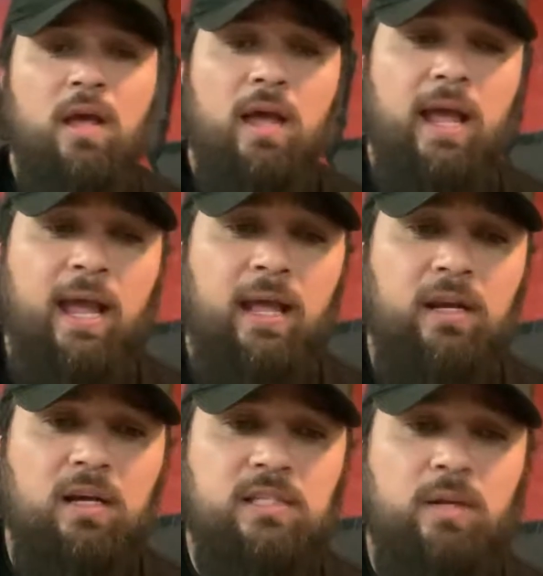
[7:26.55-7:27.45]

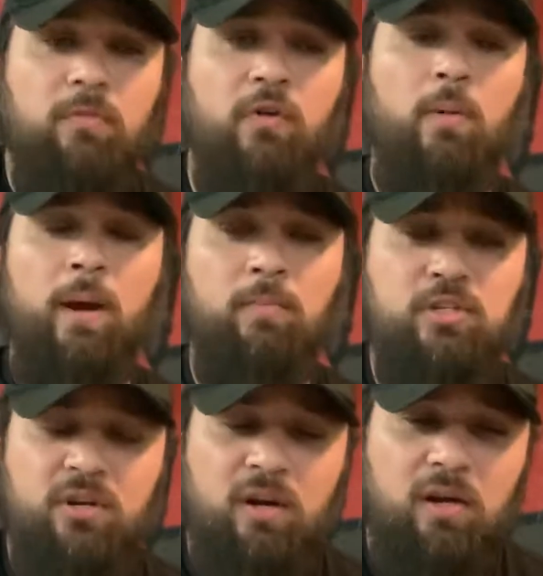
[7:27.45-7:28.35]
And some of our
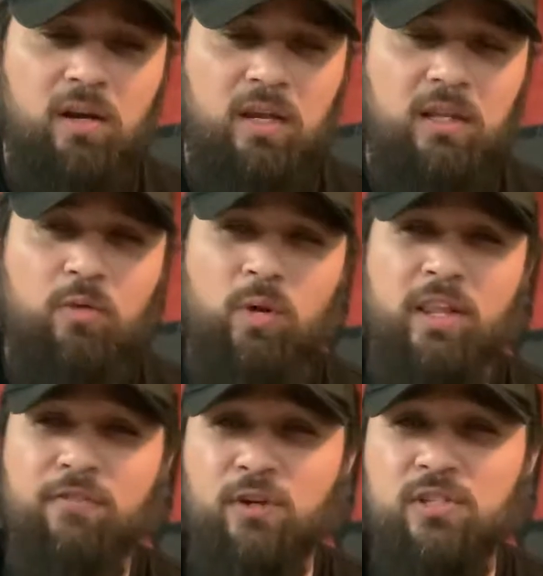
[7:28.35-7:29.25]
members are, when
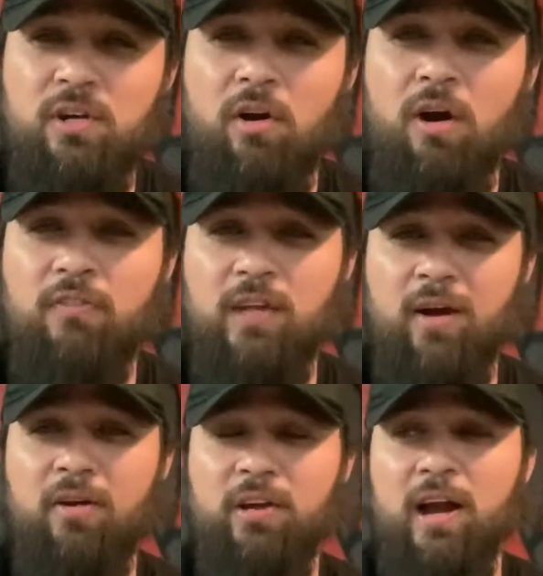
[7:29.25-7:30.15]
they first start off,
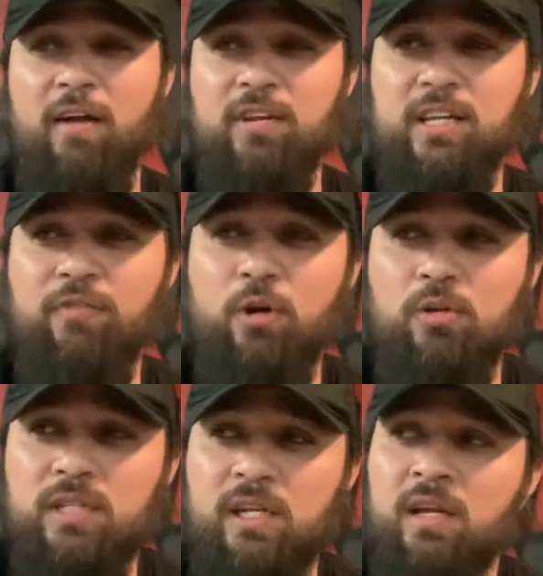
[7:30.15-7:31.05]
they're having
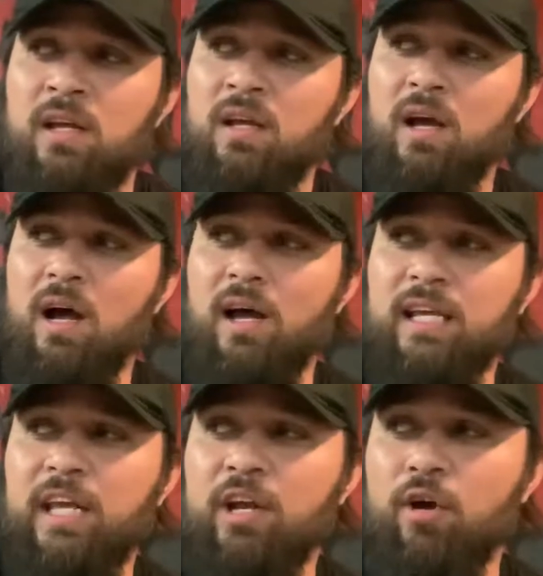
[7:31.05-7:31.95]
difficulty
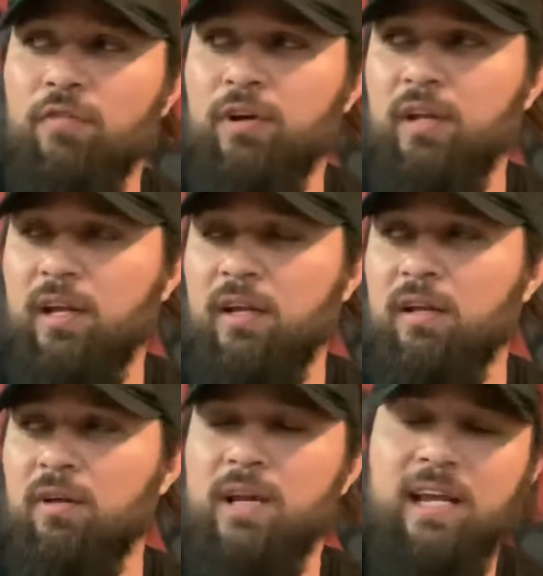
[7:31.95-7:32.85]
getting over
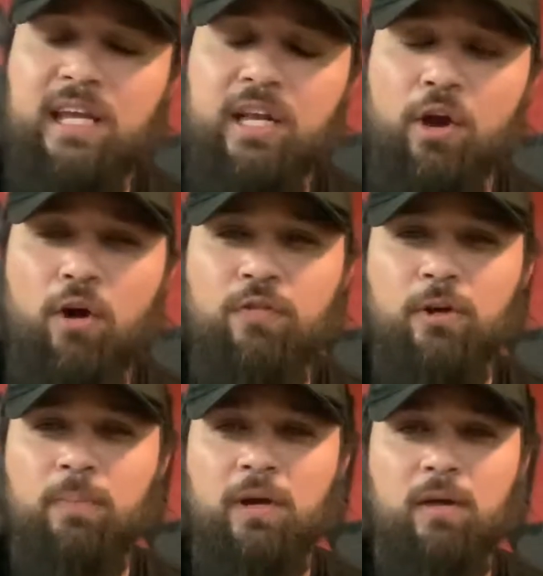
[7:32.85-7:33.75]
or not getting
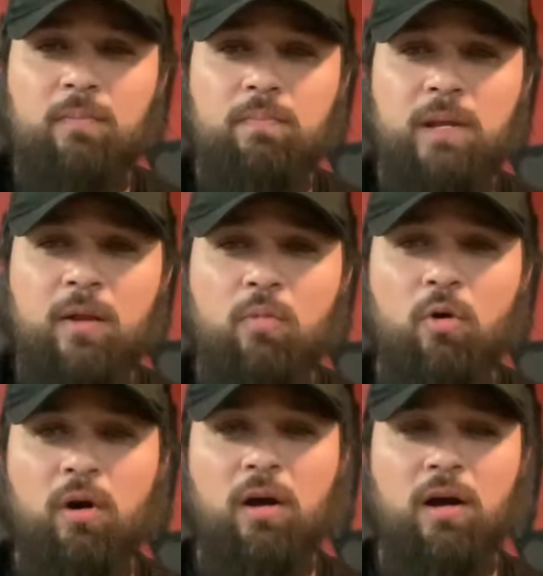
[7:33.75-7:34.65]
over, but being
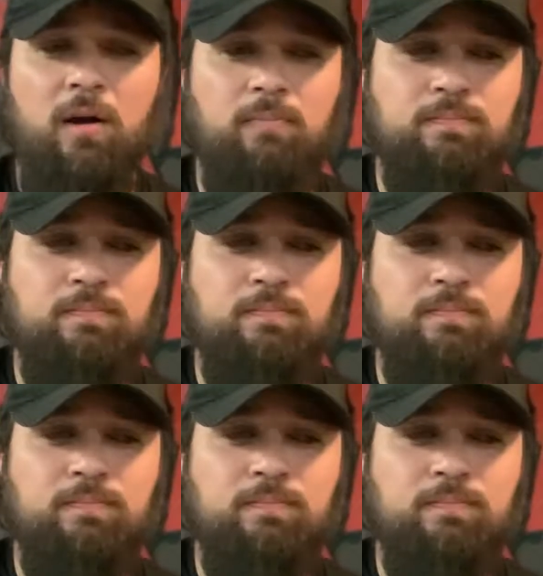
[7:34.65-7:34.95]
more